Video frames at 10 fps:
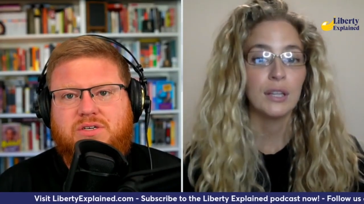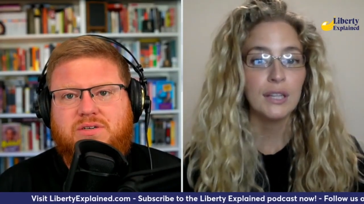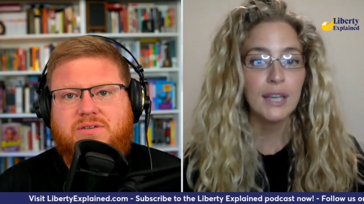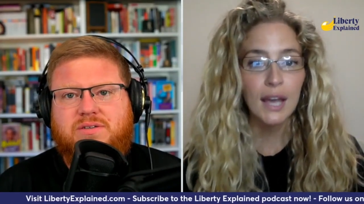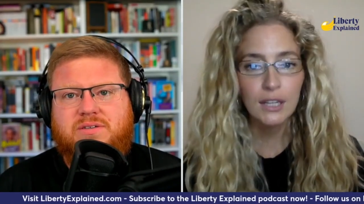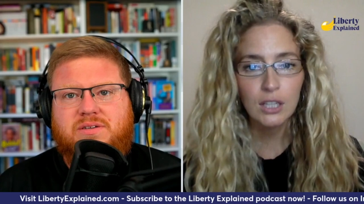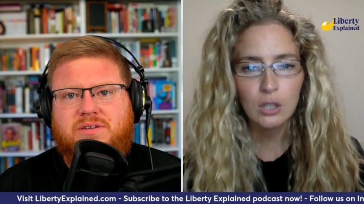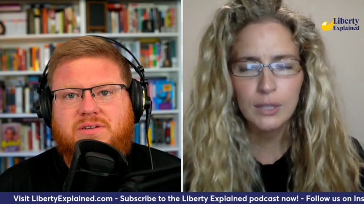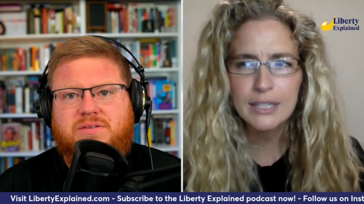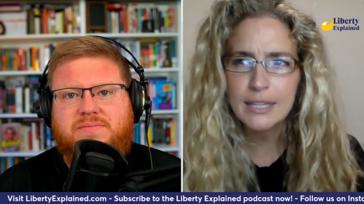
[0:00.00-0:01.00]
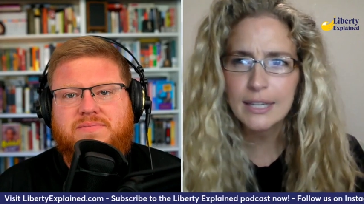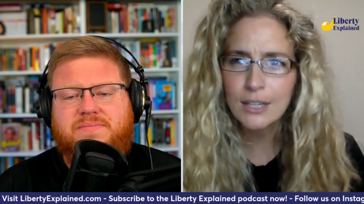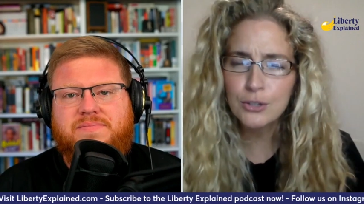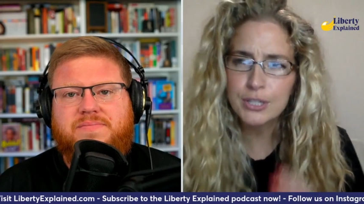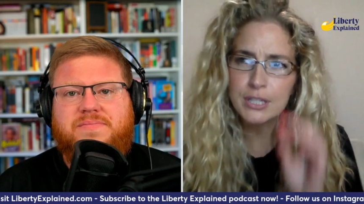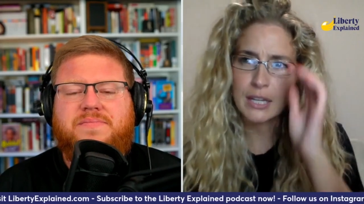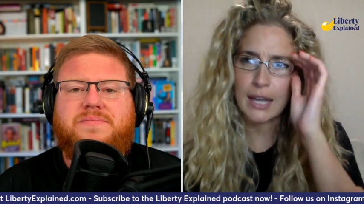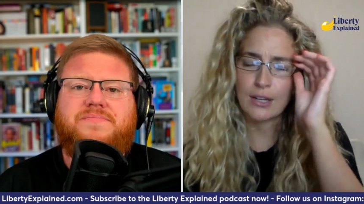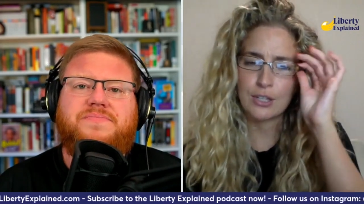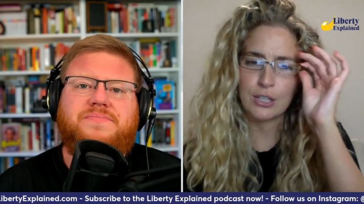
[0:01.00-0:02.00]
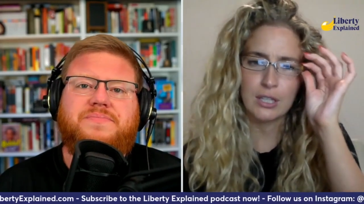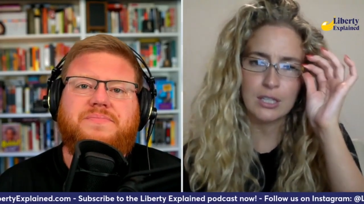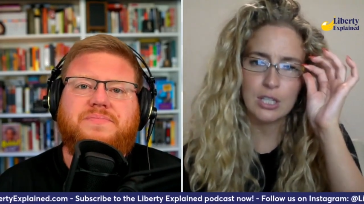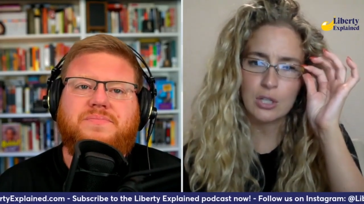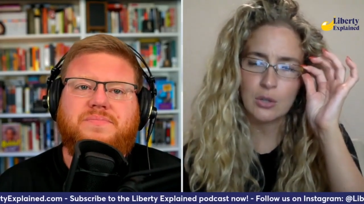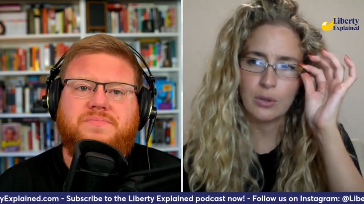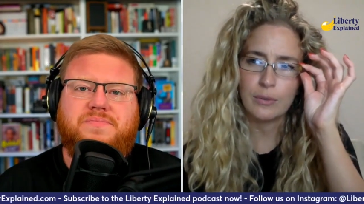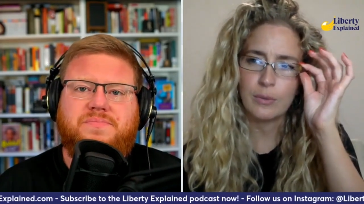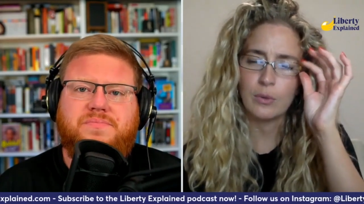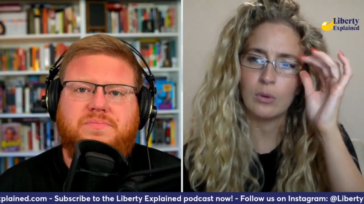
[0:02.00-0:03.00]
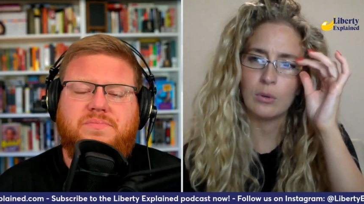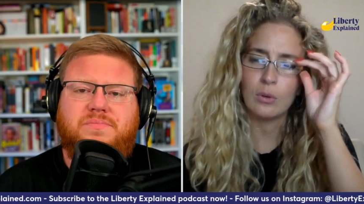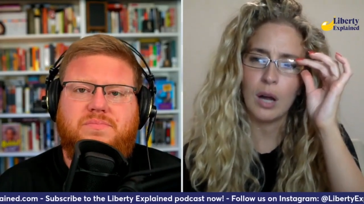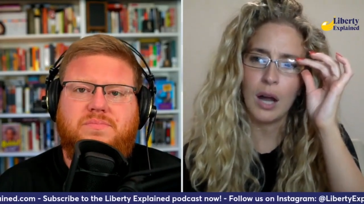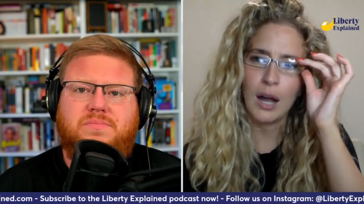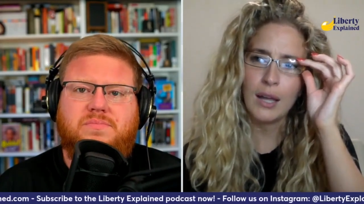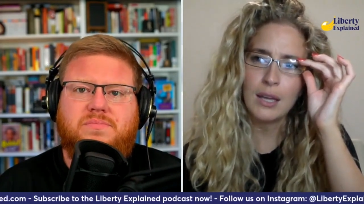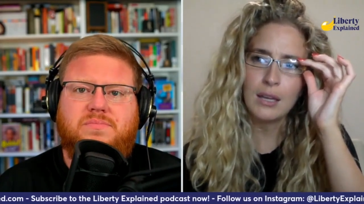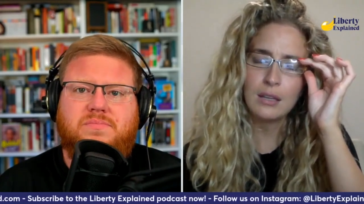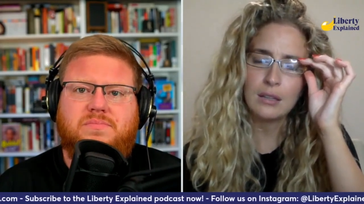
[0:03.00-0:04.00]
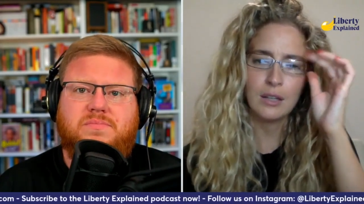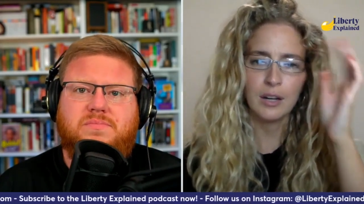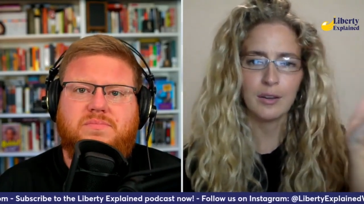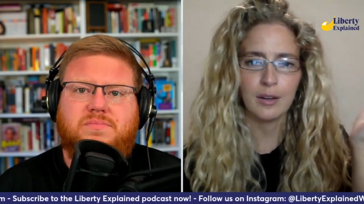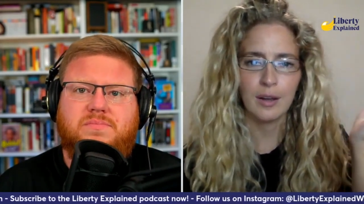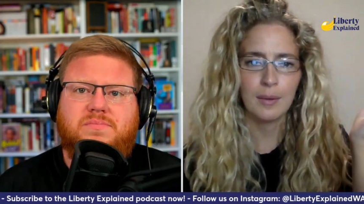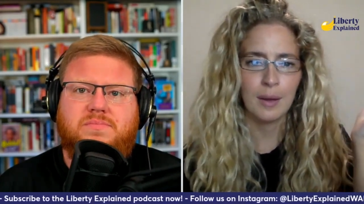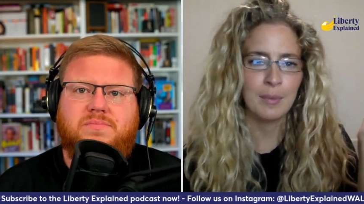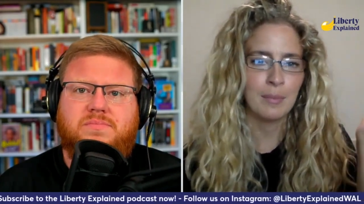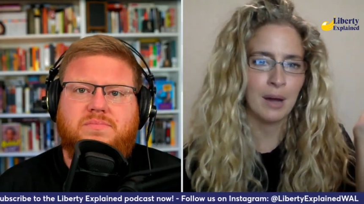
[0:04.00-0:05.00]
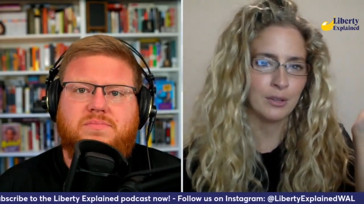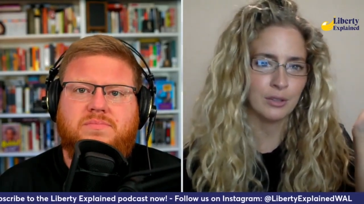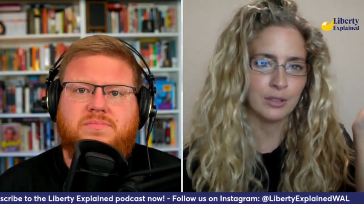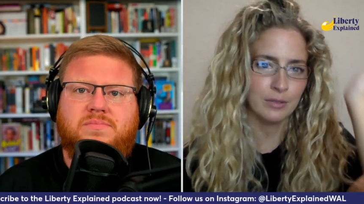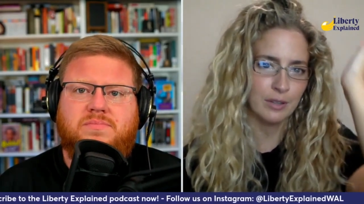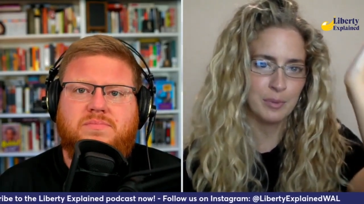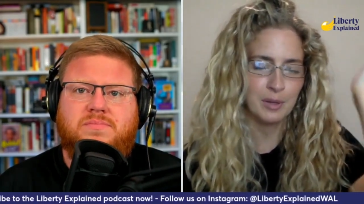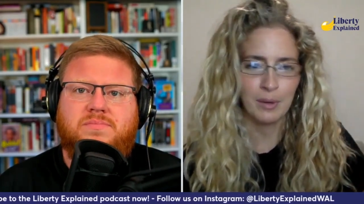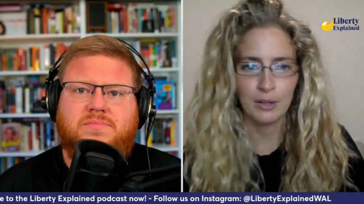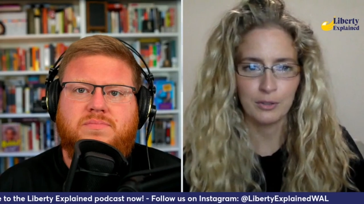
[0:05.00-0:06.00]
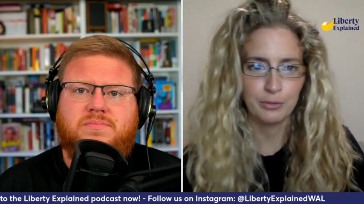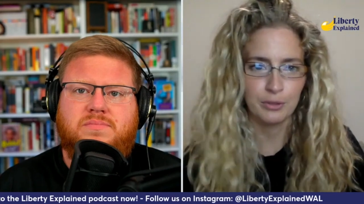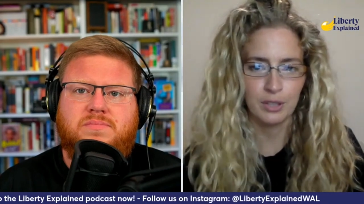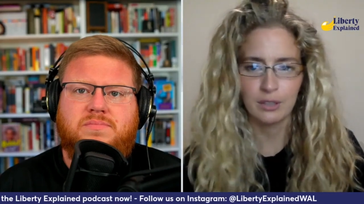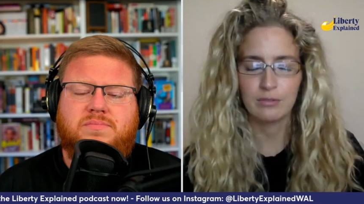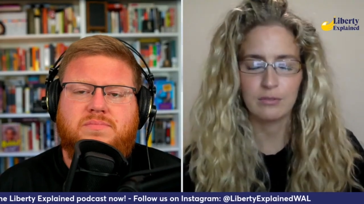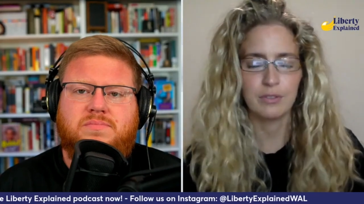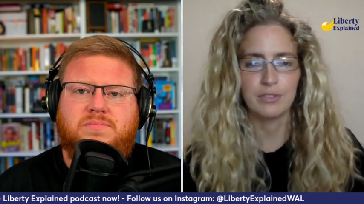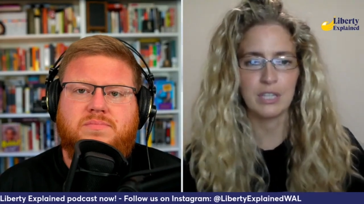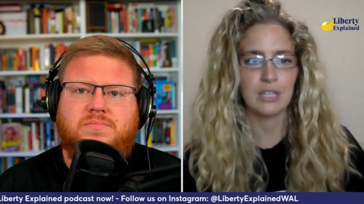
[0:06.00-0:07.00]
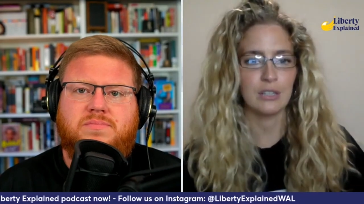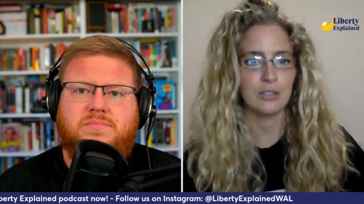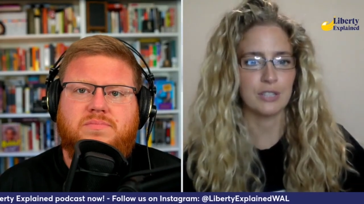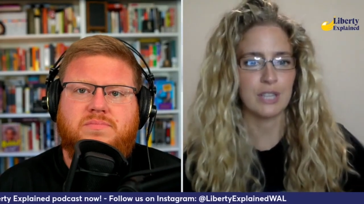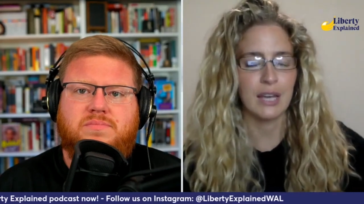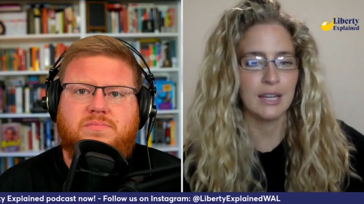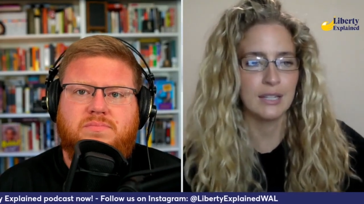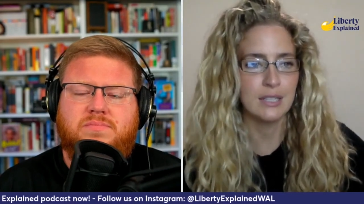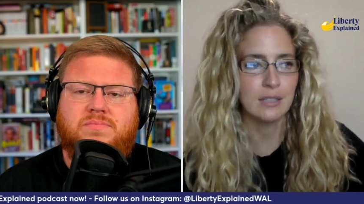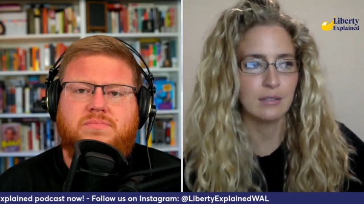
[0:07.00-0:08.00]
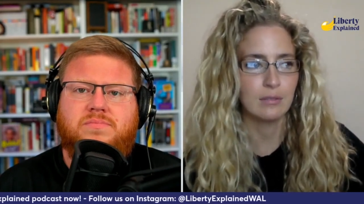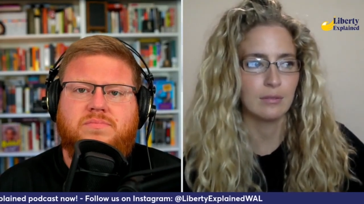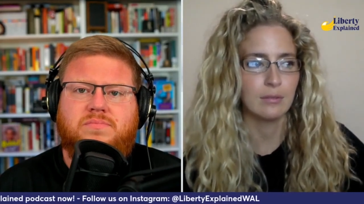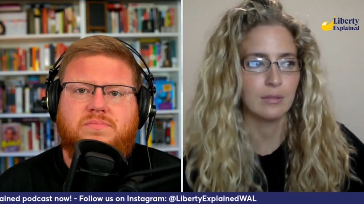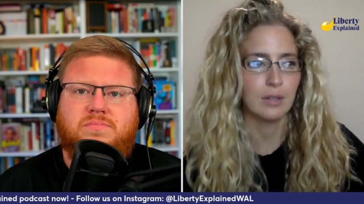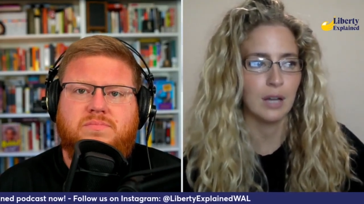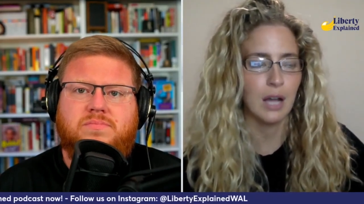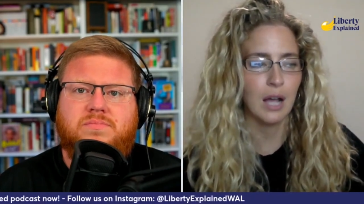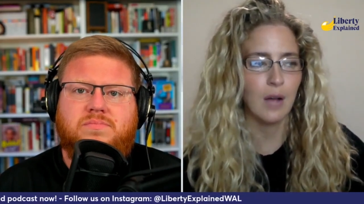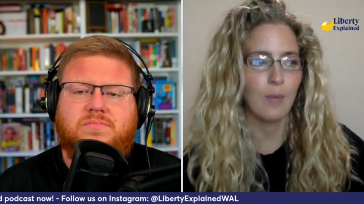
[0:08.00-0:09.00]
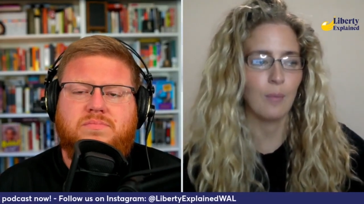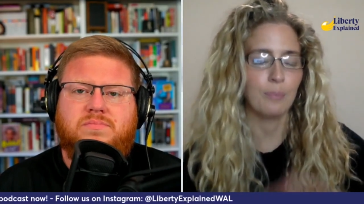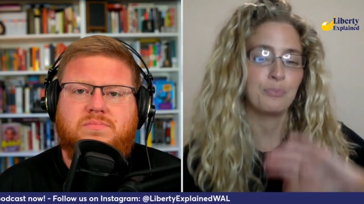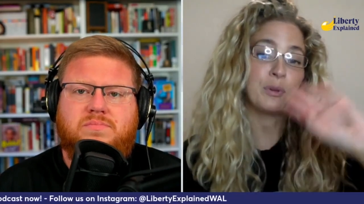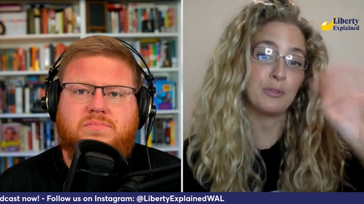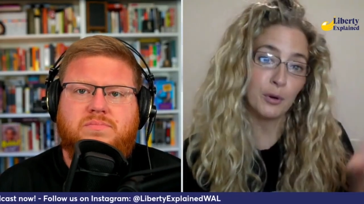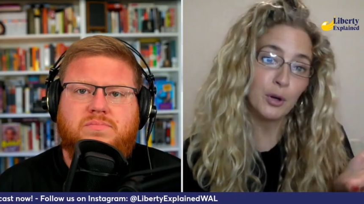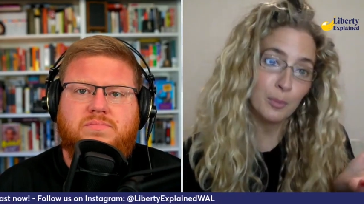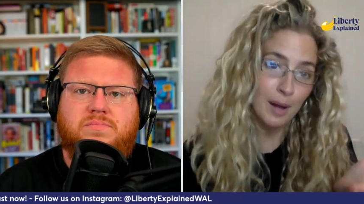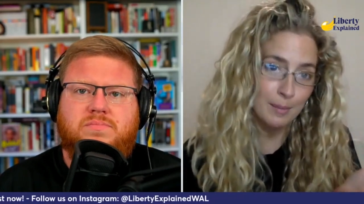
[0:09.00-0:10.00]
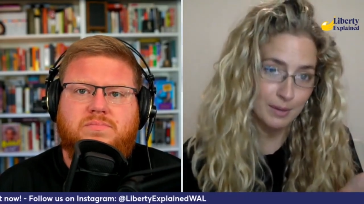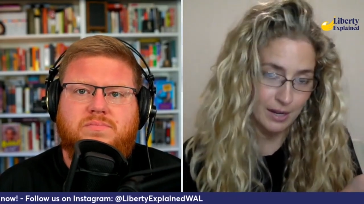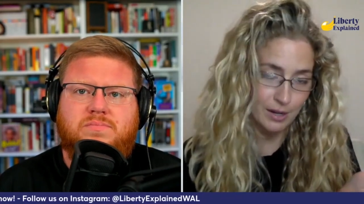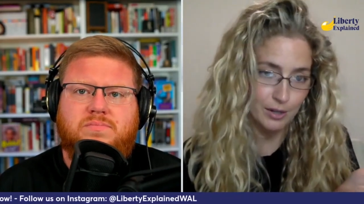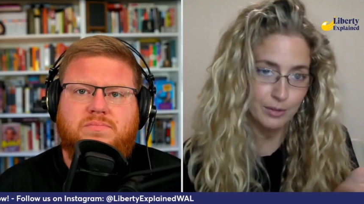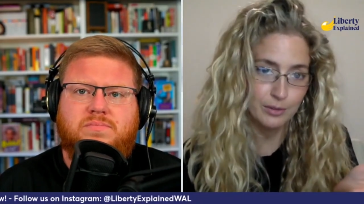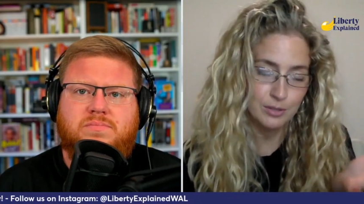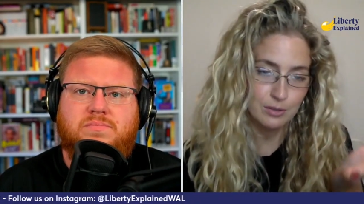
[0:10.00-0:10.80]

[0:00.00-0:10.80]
Speaker 1: yeah you know it's interesting actually so I, you know, I, I am a model. I, I've been a model for like 15 years, and before Obamacare